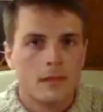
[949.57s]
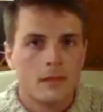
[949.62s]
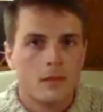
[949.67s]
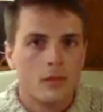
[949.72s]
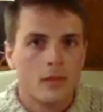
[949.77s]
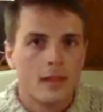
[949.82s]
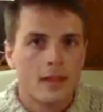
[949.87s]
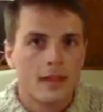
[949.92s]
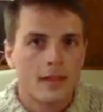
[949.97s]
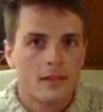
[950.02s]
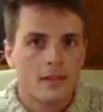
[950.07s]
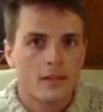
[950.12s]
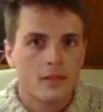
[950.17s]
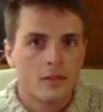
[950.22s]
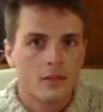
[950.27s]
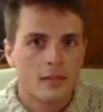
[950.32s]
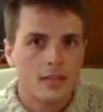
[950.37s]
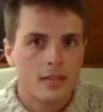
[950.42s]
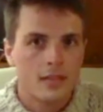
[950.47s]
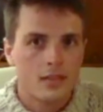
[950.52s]
Now relax
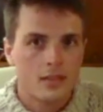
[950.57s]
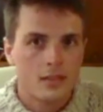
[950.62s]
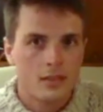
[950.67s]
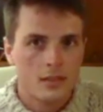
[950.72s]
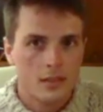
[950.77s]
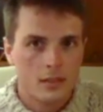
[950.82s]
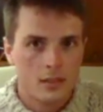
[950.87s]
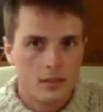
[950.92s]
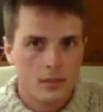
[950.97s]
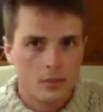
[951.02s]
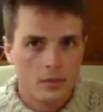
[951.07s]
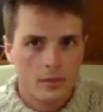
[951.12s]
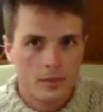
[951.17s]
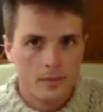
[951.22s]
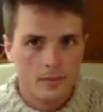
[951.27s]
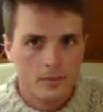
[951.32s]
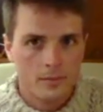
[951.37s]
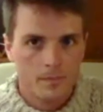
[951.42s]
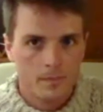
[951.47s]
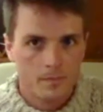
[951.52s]
your attention a little
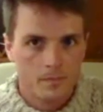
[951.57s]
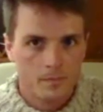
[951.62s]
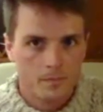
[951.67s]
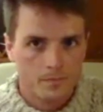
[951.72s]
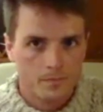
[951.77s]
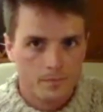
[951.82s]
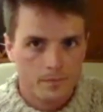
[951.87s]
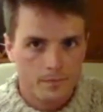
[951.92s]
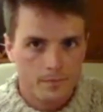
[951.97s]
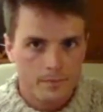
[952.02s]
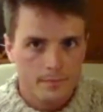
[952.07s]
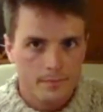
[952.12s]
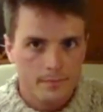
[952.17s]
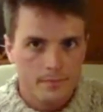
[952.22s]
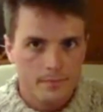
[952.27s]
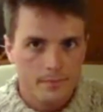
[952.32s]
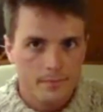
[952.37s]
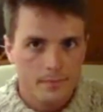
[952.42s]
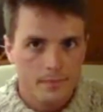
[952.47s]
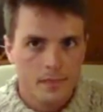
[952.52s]
bit
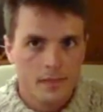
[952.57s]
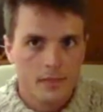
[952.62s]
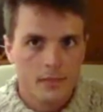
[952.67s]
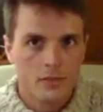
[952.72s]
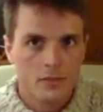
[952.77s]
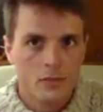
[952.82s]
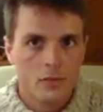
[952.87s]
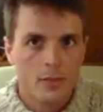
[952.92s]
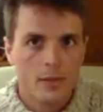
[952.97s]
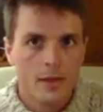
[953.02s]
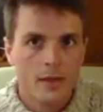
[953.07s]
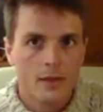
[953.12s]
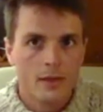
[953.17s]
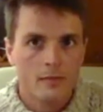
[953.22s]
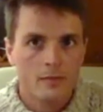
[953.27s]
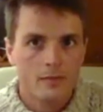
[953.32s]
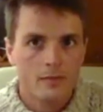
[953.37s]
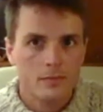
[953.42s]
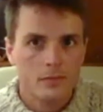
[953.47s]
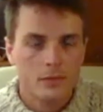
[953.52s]
and zoom
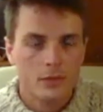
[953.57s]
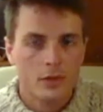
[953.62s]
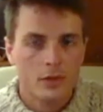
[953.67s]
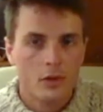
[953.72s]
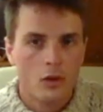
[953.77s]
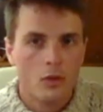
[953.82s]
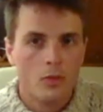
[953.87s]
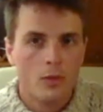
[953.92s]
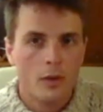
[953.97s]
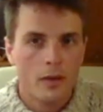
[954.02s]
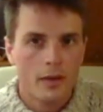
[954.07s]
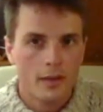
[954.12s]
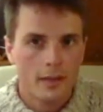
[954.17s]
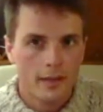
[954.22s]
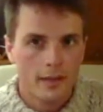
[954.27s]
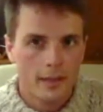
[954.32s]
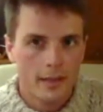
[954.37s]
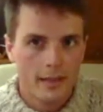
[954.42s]
out to the whole body